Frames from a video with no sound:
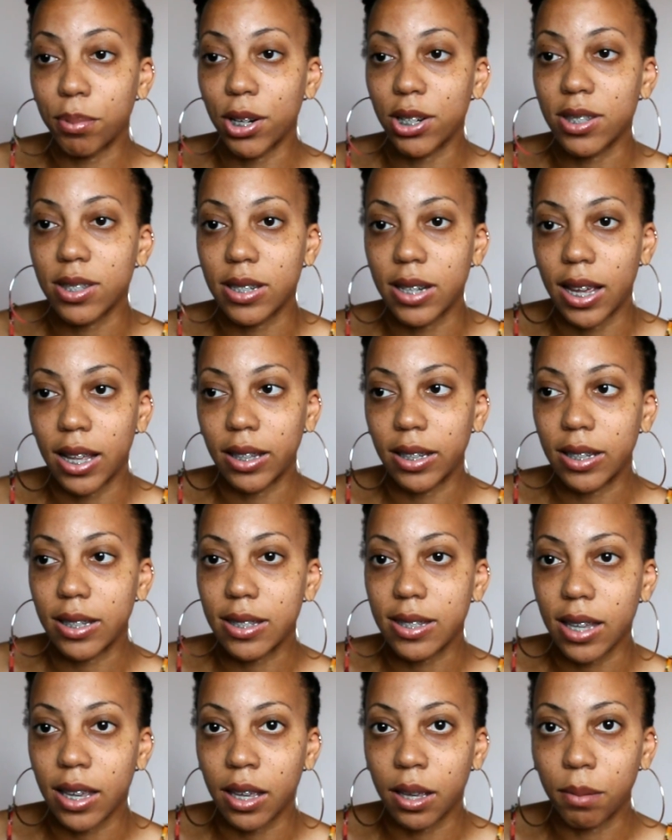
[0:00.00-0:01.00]
personality
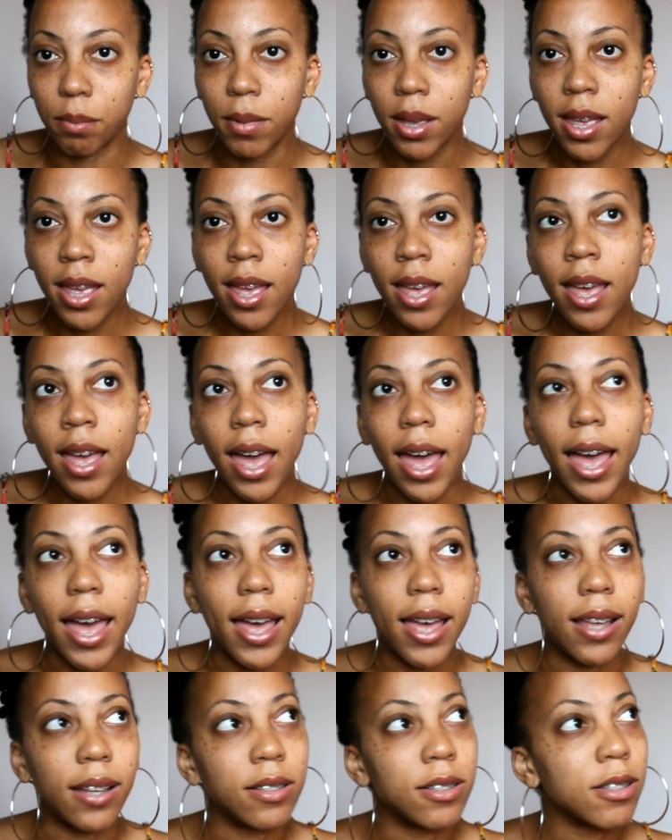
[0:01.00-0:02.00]
type
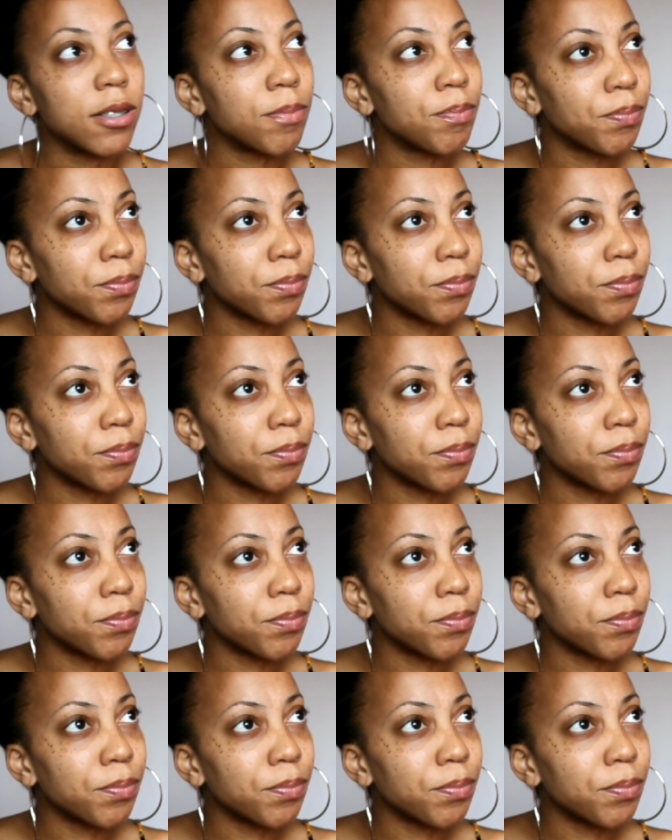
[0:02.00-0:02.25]
and